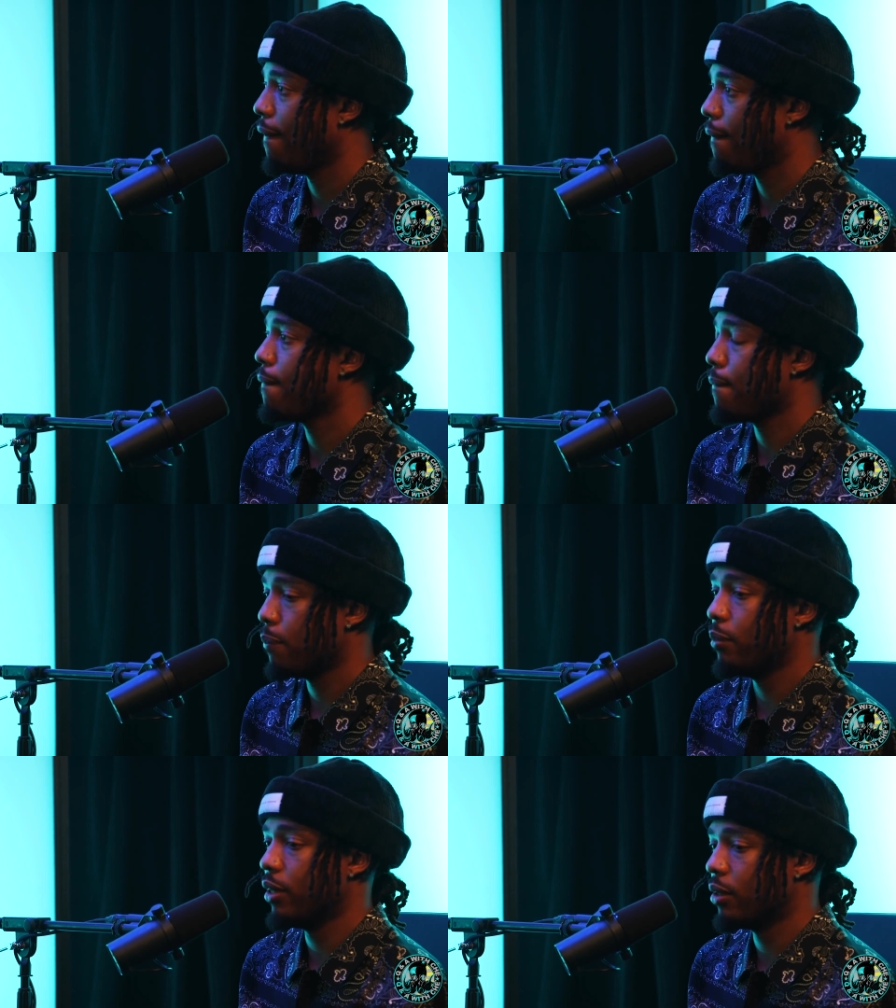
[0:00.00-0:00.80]
Yeah, they,
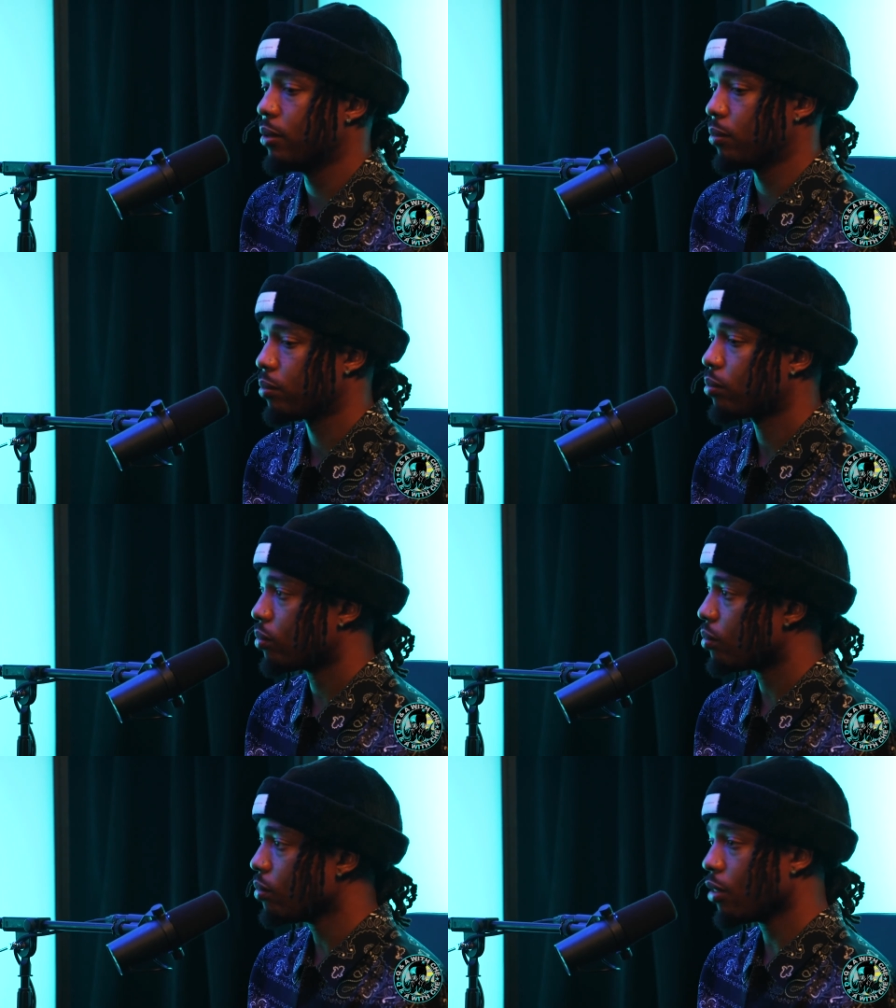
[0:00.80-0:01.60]
they well, still um, doing their
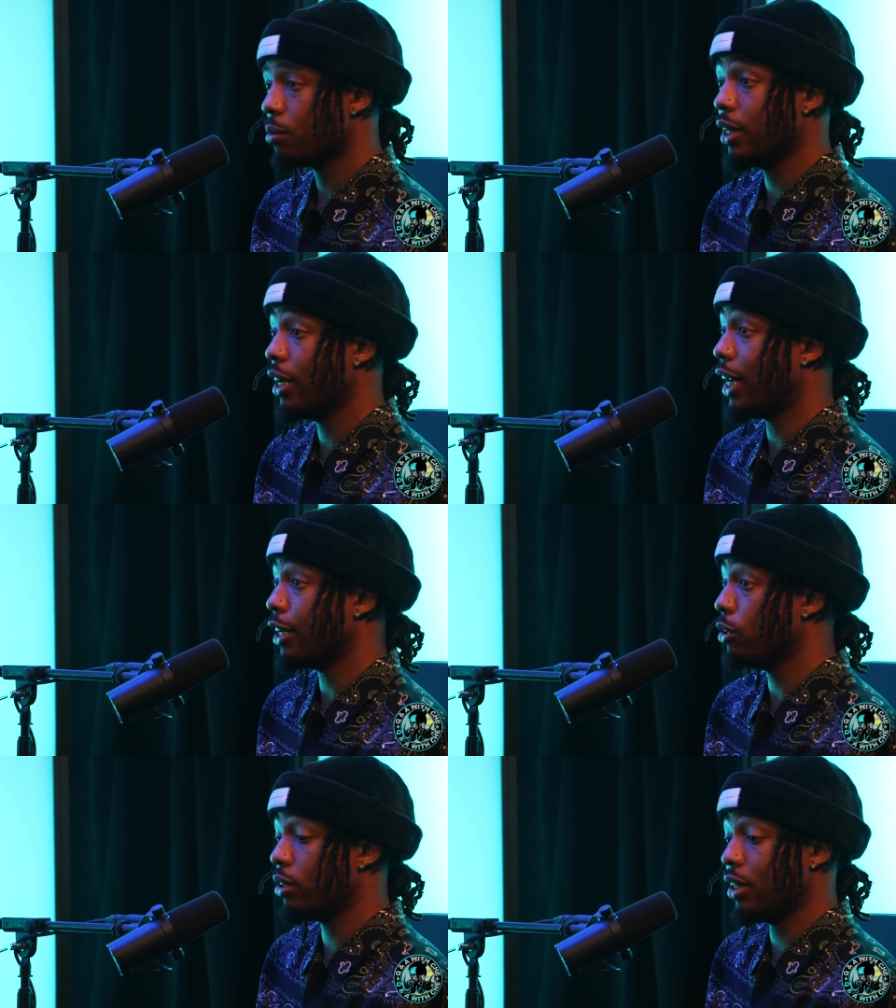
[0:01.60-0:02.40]
thing. You know. yeah,
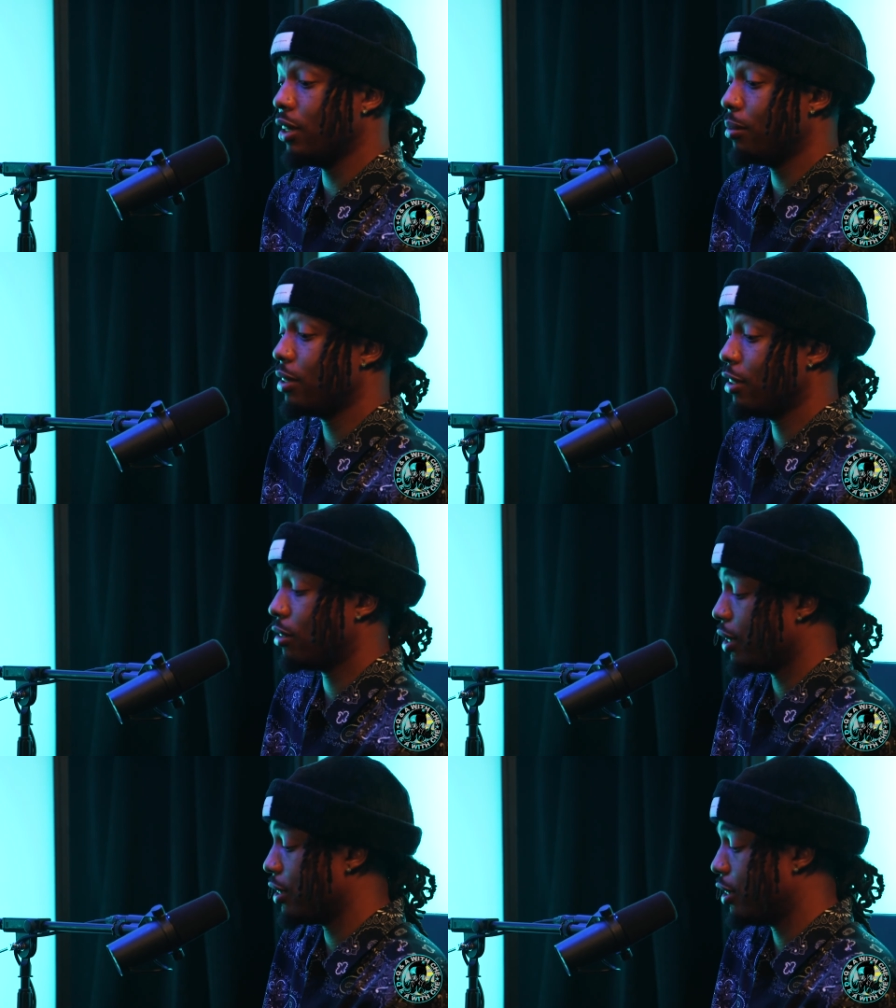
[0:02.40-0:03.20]
like New, look, let me tell you
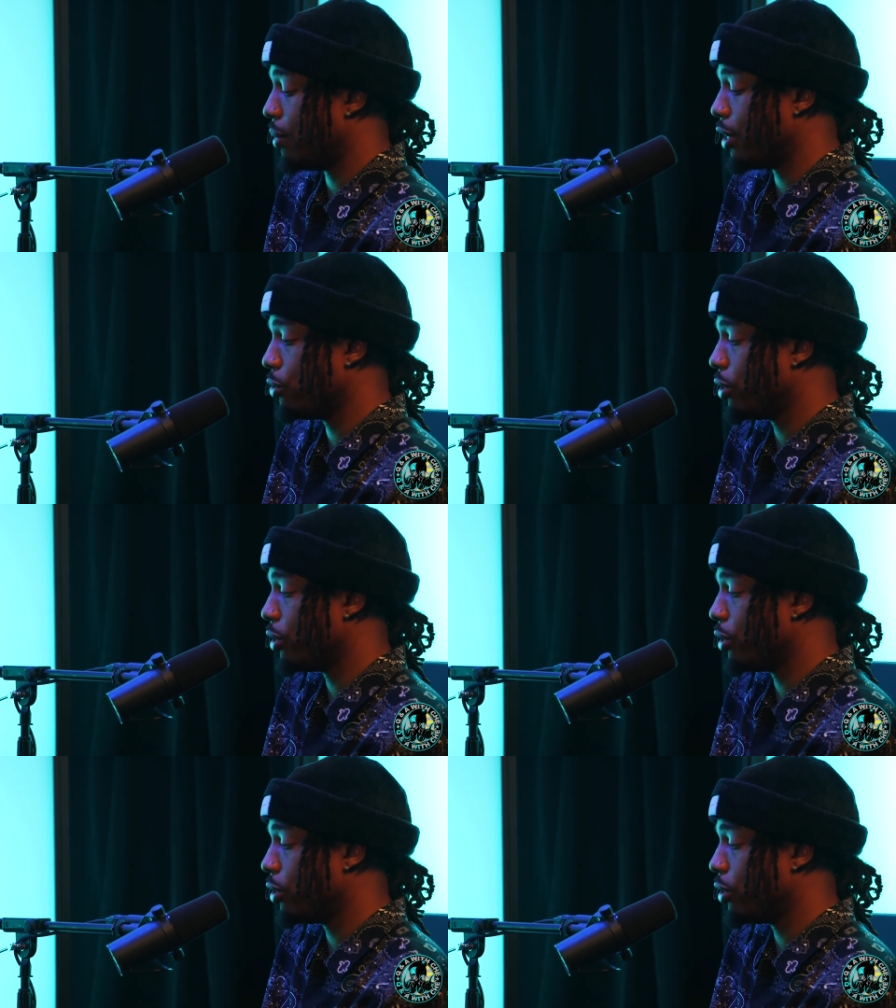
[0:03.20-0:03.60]
crazy shit about New